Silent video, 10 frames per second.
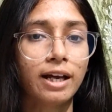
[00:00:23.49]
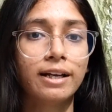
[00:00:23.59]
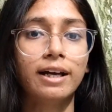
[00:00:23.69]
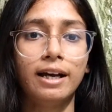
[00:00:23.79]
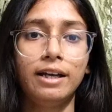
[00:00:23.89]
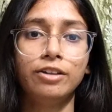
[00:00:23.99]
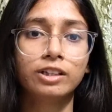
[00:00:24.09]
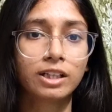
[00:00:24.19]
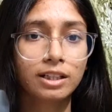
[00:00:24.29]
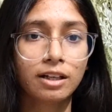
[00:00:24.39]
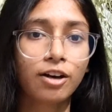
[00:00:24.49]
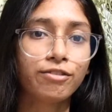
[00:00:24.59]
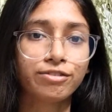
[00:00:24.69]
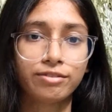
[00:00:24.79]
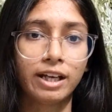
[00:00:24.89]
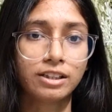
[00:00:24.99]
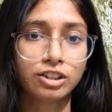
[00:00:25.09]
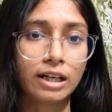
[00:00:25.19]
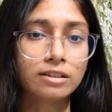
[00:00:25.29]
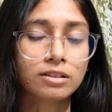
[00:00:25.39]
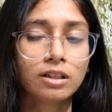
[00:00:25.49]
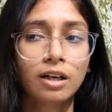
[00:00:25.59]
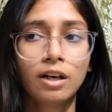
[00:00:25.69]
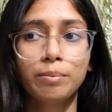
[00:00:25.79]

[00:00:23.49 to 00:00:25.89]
and I really love that channel